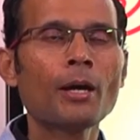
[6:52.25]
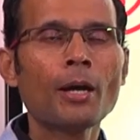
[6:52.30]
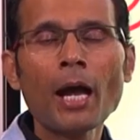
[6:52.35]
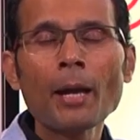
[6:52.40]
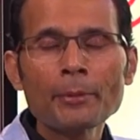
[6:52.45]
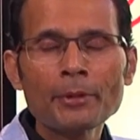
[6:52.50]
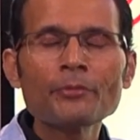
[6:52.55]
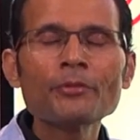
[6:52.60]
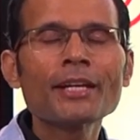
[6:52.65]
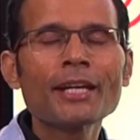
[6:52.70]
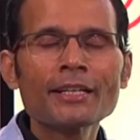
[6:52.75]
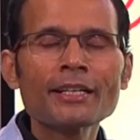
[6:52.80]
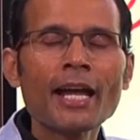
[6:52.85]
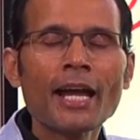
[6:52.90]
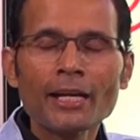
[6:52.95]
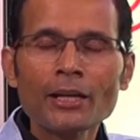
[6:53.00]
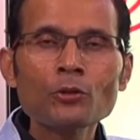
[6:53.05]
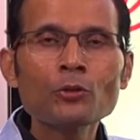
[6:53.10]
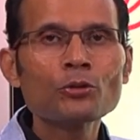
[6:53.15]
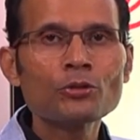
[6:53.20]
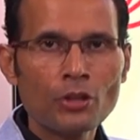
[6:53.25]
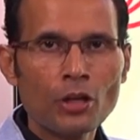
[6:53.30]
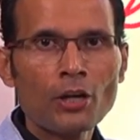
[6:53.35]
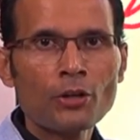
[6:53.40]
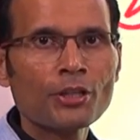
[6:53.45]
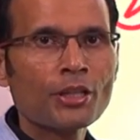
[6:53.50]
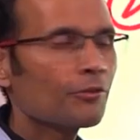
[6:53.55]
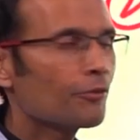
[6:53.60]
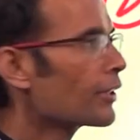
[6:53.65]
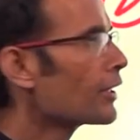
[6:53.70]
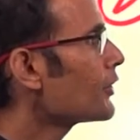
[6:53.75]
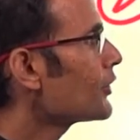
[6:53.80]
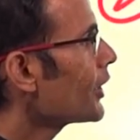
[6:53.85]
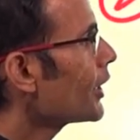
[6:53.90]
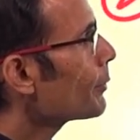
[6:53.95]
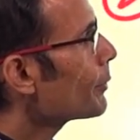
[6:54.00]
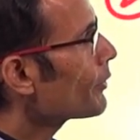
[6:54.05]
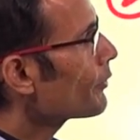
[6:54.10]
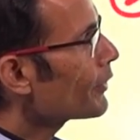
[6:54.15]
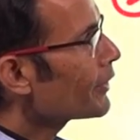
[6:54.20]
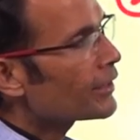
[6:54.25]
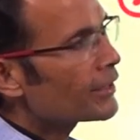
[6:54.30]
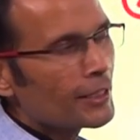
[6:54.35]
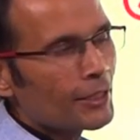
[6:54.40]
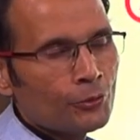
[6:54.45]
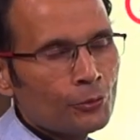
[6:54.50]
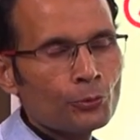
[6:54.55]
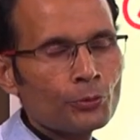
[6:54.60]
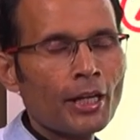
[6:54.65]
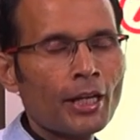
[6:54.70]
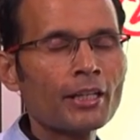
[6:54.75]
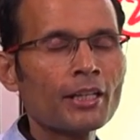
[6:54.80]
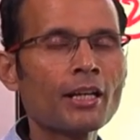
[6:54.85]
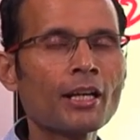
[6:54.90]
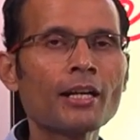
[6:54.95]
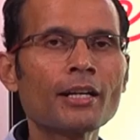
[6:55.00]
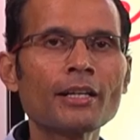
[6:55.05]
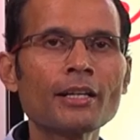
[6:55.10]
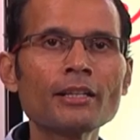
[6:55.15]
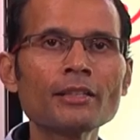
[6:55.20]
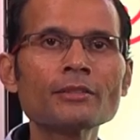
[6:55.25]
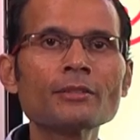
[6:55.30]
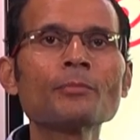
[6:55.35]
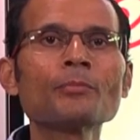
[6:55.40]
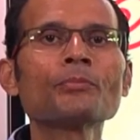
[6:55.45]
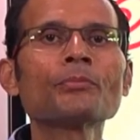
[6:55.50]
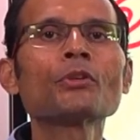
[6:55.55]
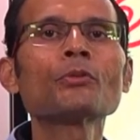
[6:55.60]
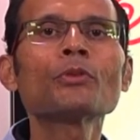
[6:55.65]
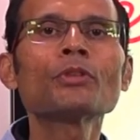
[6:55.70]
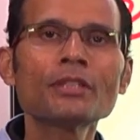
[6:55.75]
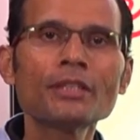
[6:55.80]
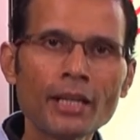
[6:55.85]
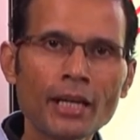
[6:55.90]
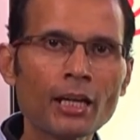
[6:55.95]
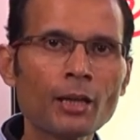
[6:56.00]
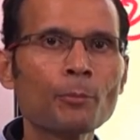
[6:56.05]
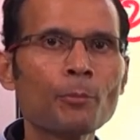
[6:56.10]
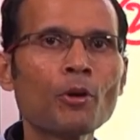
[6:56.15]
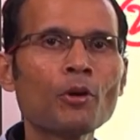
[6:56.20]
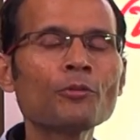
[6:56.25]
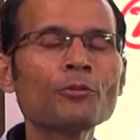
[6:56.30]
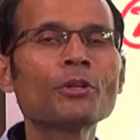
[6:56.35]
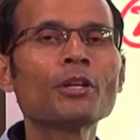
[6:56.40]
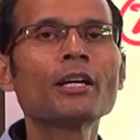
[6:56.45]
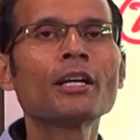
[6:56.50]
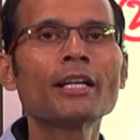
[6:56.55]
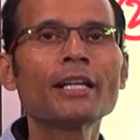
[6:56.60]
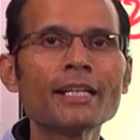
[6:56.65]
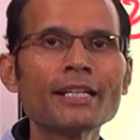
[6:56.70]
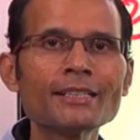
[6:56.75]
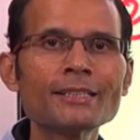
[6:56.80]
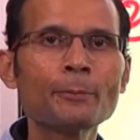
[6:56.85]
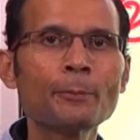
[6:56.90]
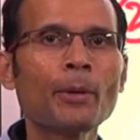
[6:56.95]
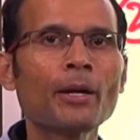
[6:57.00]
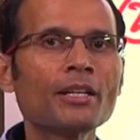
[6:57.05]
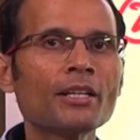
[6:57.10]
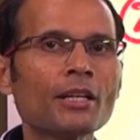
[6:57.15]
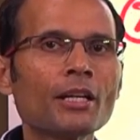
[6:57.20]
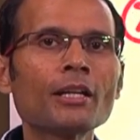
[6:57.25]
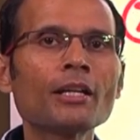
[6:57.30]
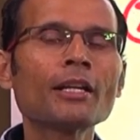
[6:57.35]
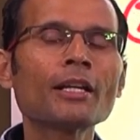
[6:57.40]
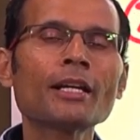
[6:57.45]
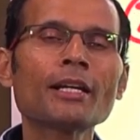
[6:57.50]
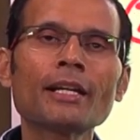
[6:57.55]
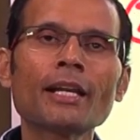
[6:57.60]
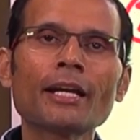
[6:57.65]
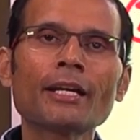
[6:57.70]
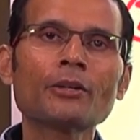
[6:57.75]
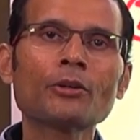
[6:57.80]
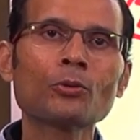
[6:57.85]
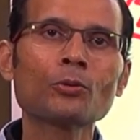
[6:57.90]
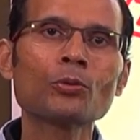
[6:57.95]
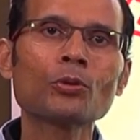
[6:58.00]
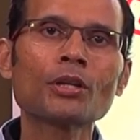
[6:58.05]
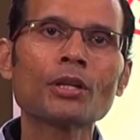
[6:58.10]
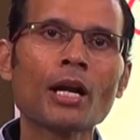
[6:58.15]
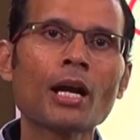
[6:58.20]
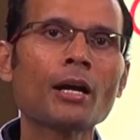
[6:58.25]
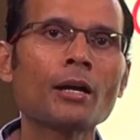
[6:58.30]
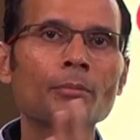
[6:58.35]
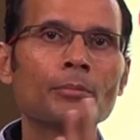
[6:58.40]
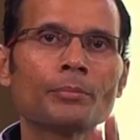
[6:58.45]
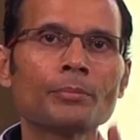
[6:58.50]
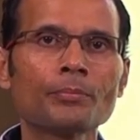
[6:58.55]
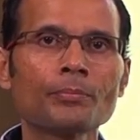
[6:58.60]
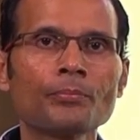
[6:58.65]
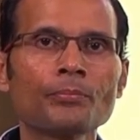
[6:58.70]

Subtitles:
I mean, we can diagnose or differentiate between these two tachycardias with the help of his bundle electrogram.